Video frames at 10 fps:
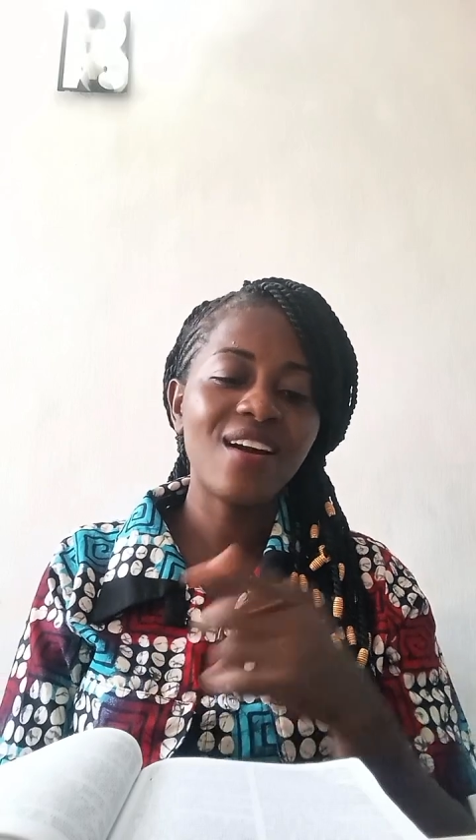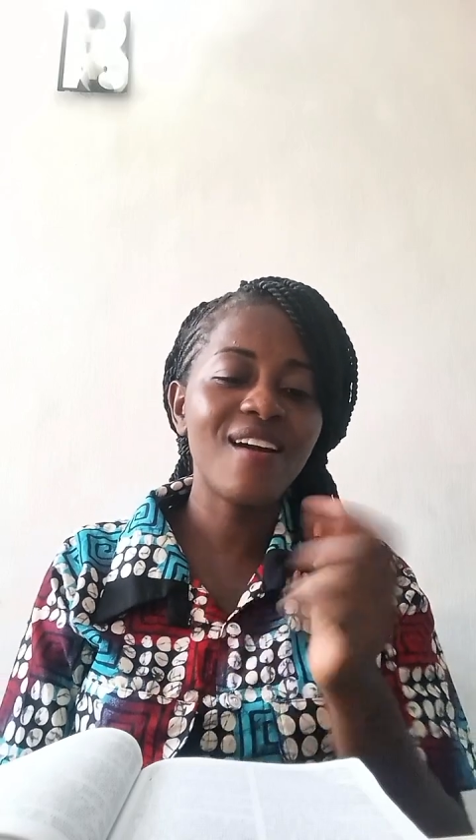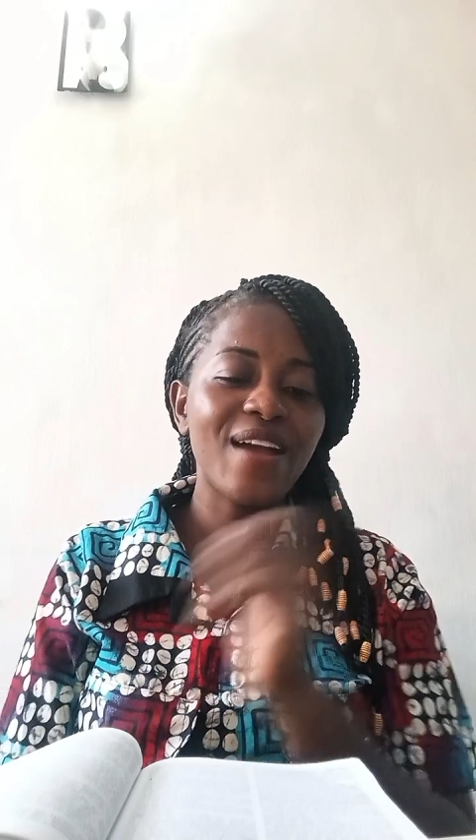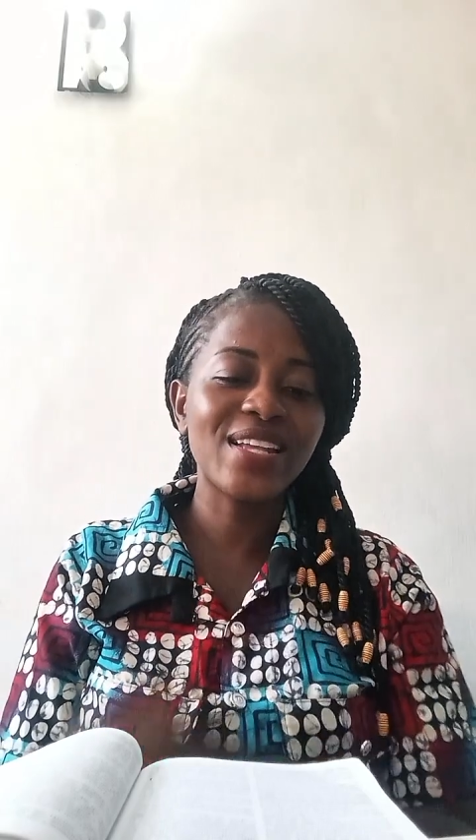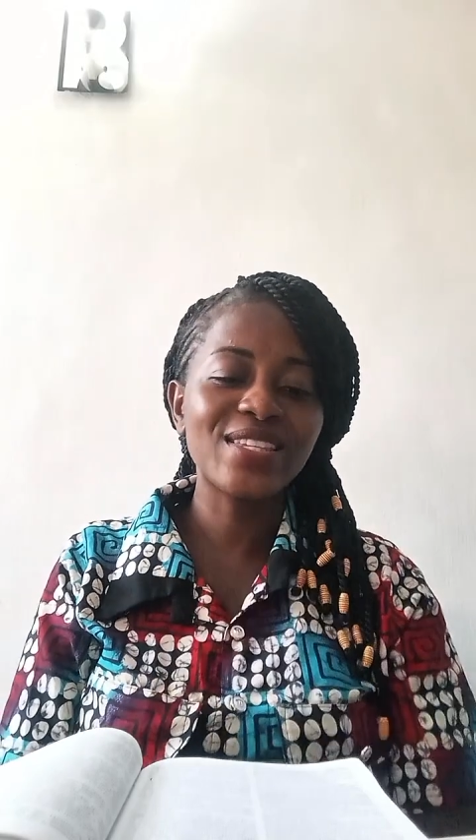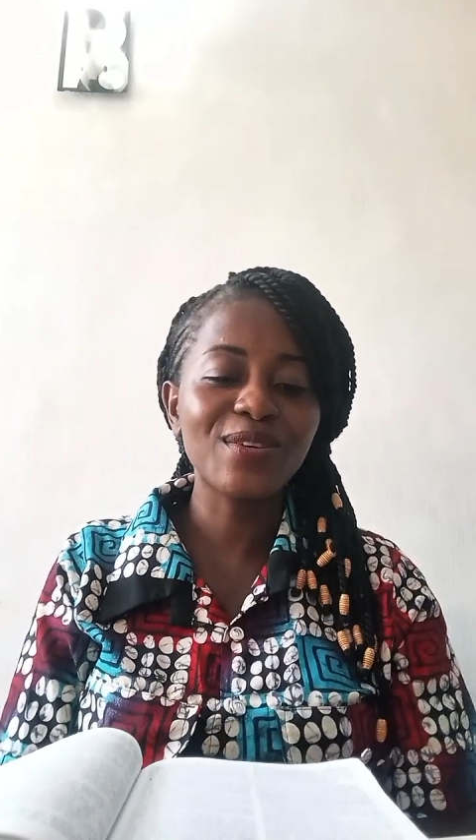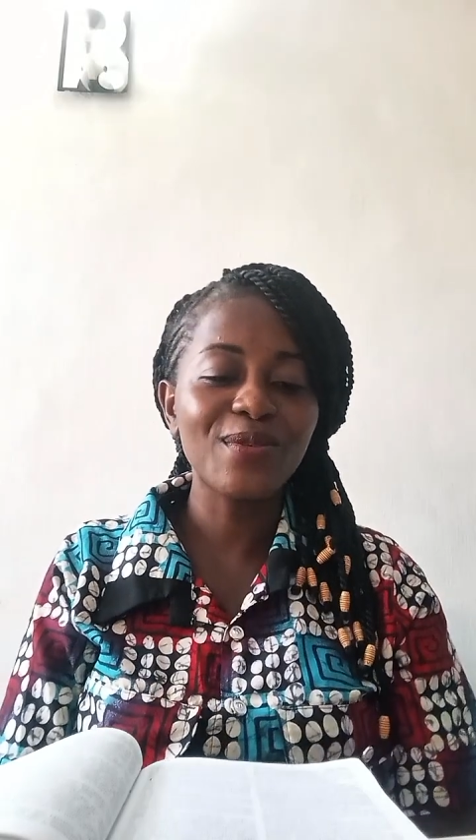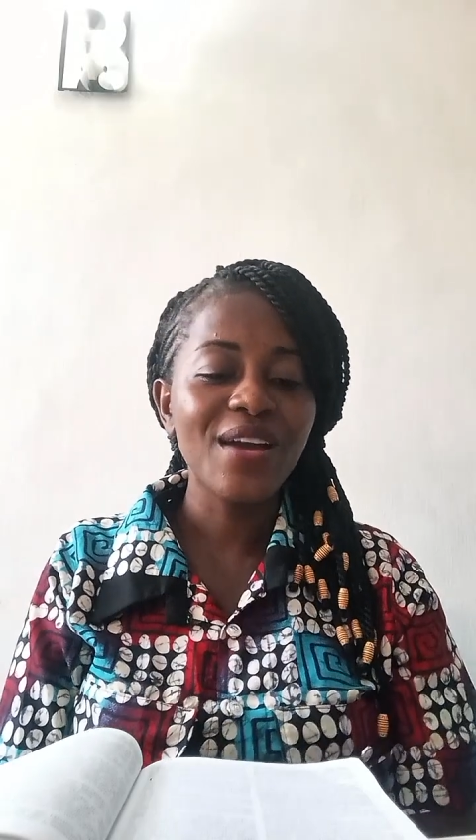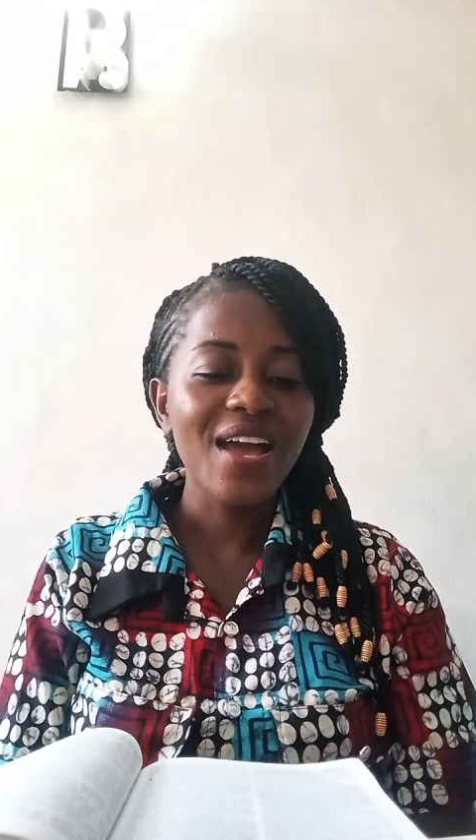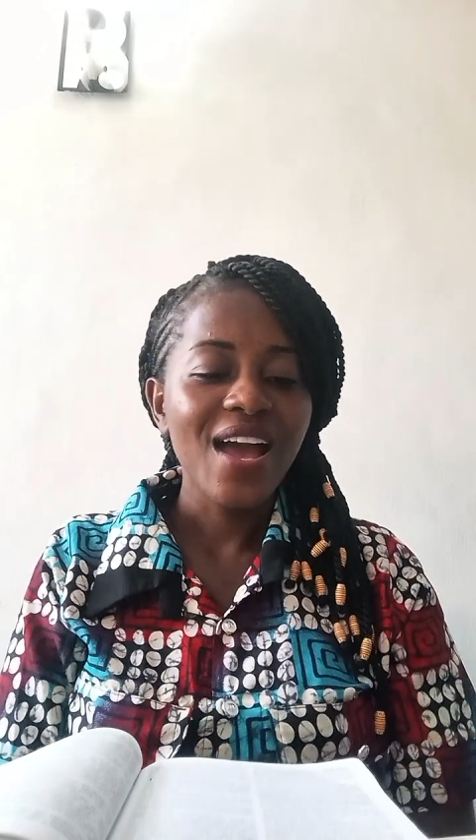All right.
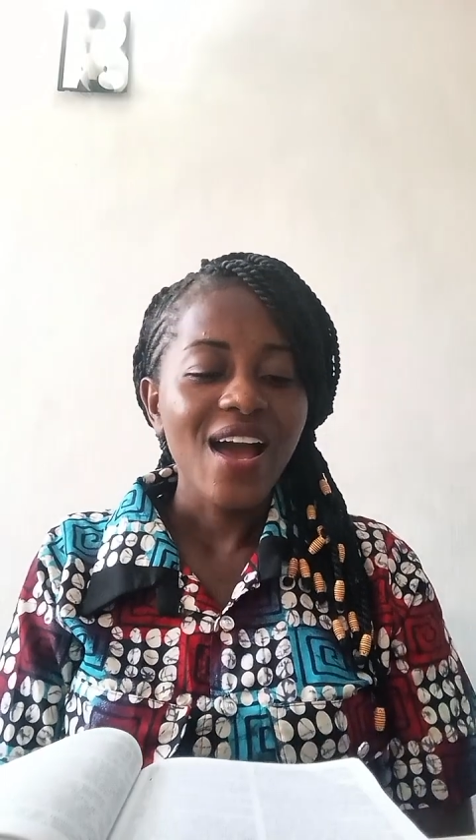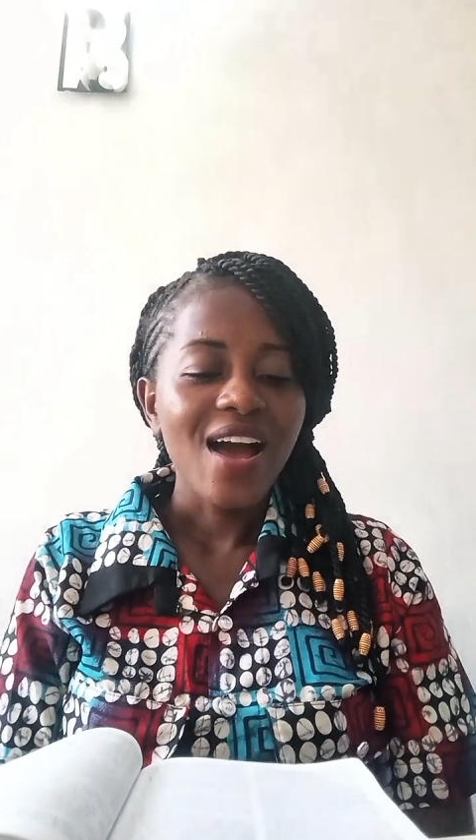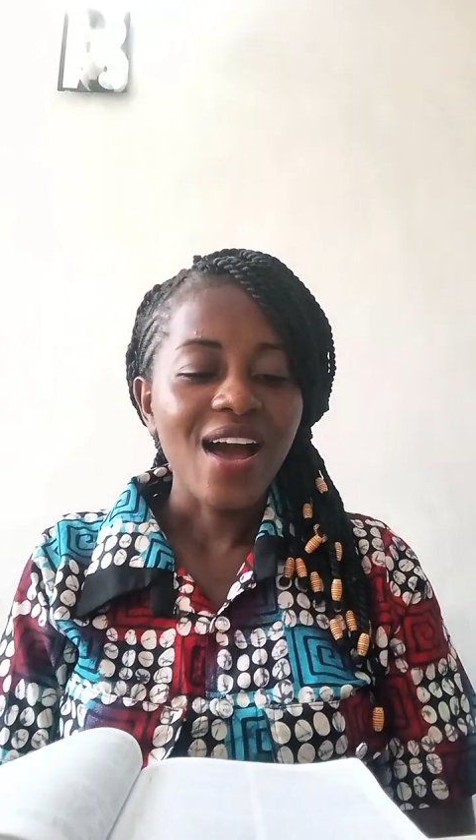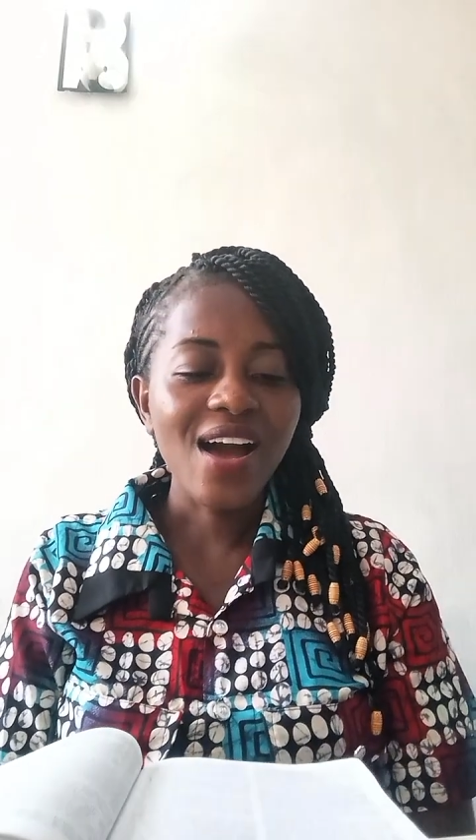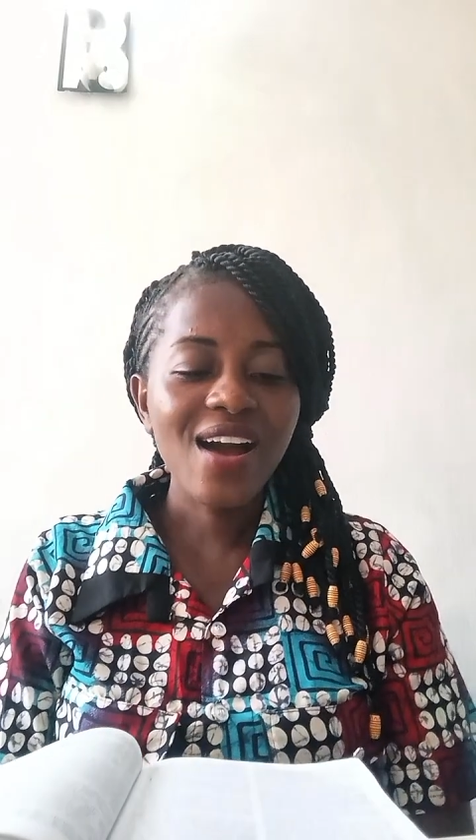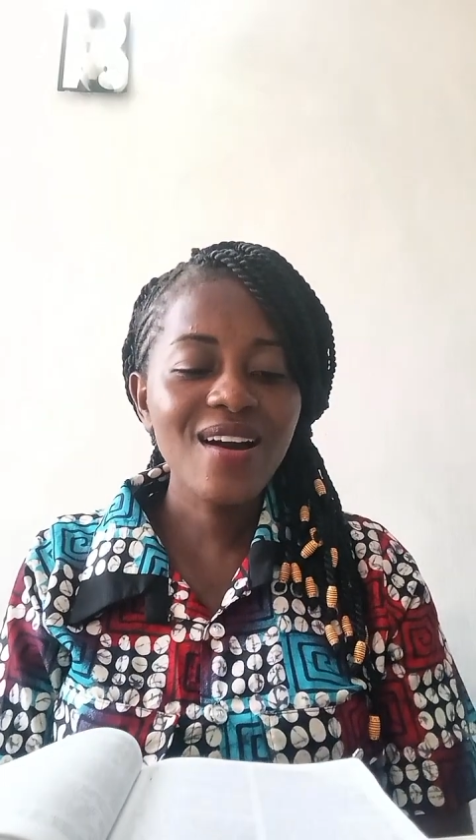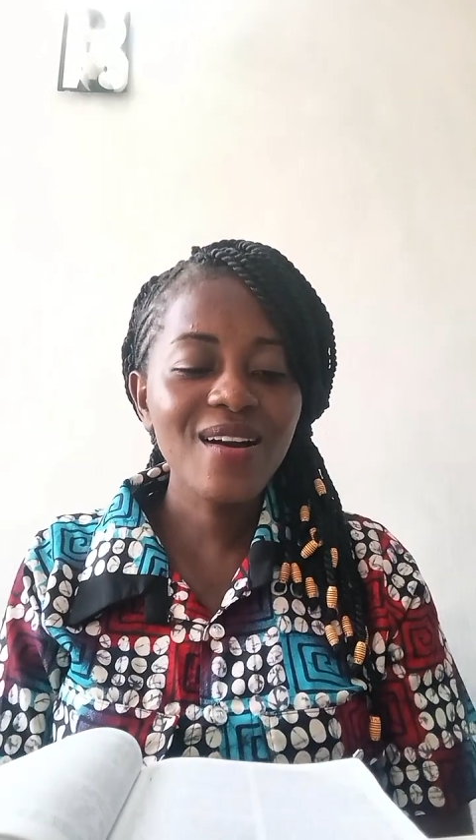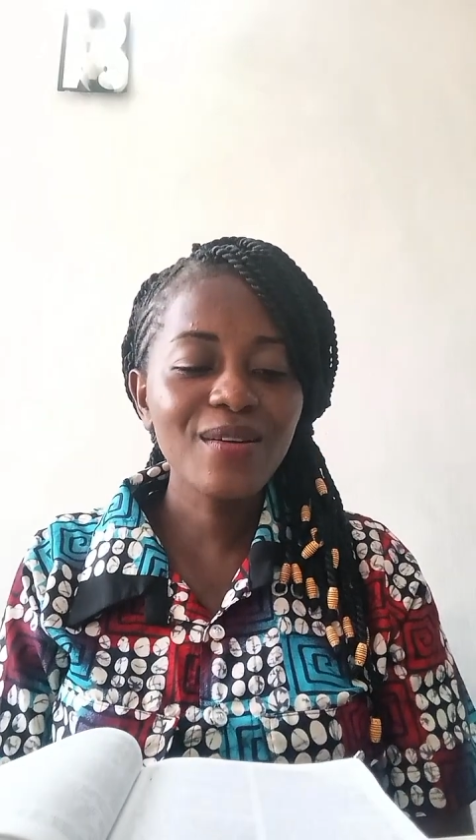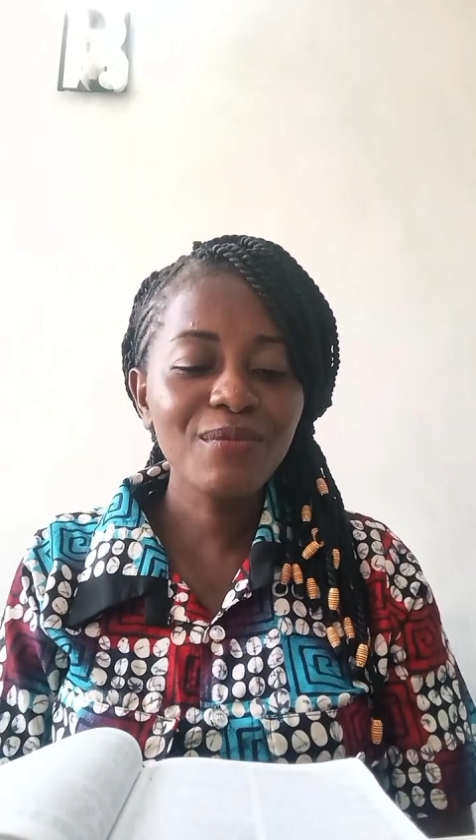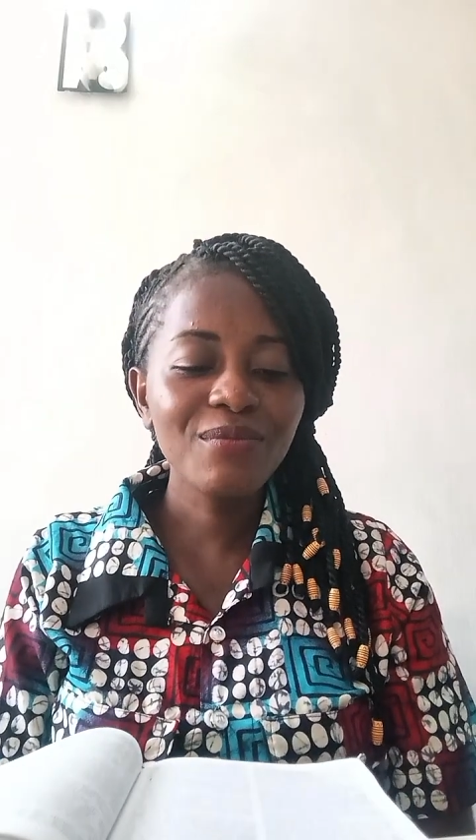So,
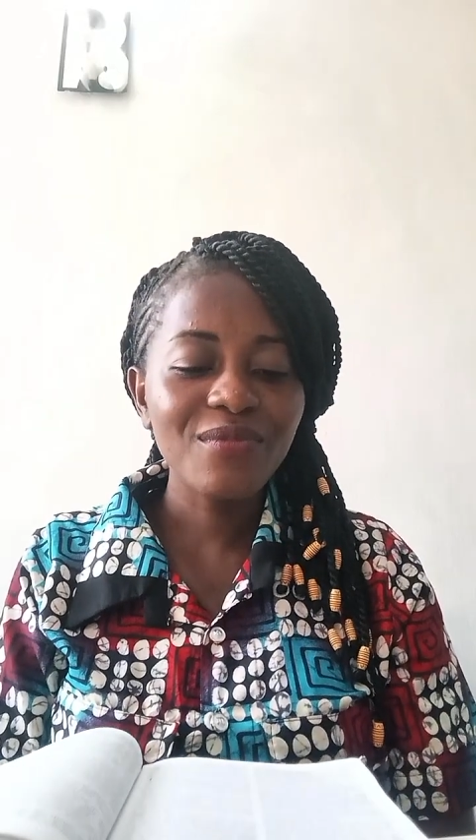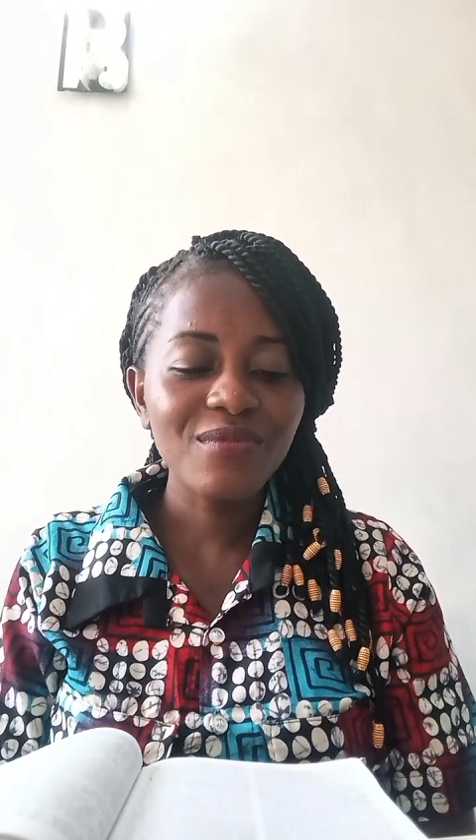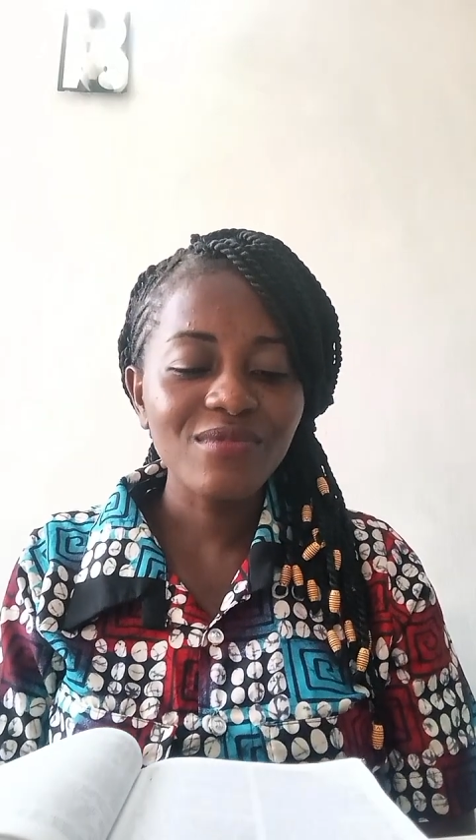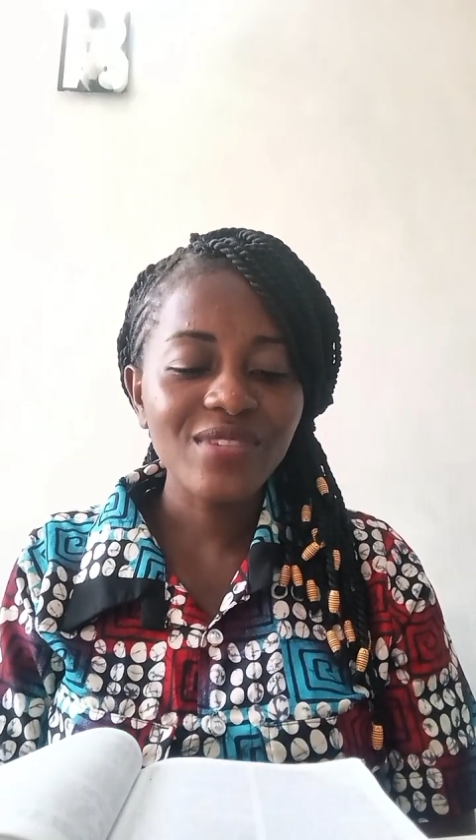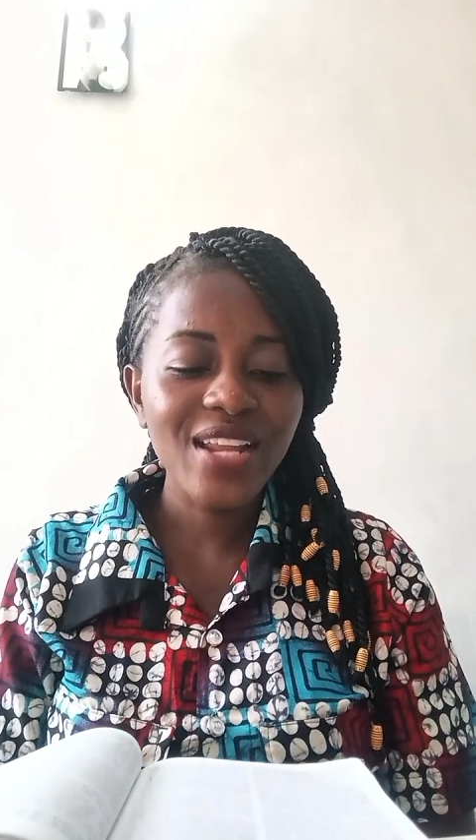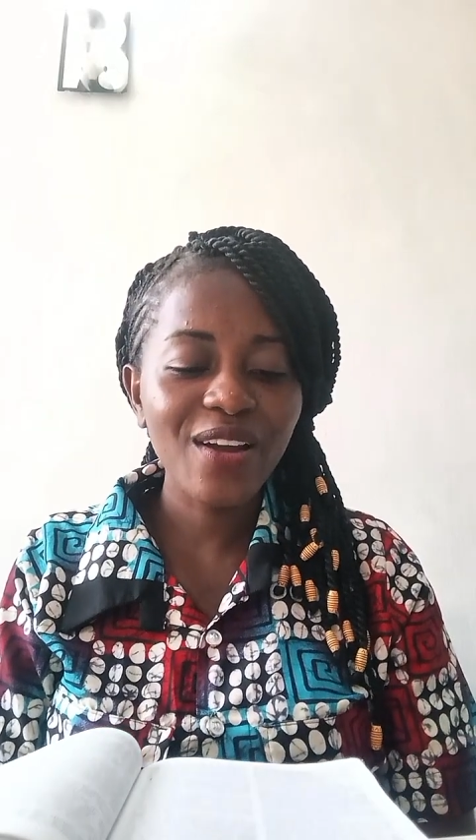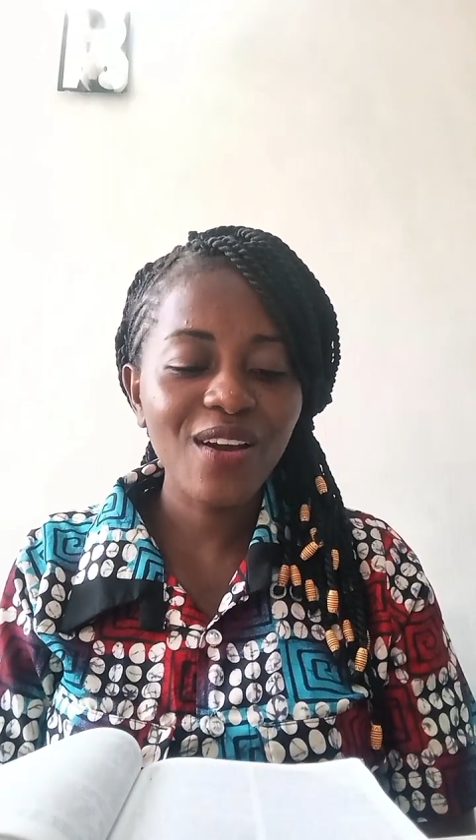till I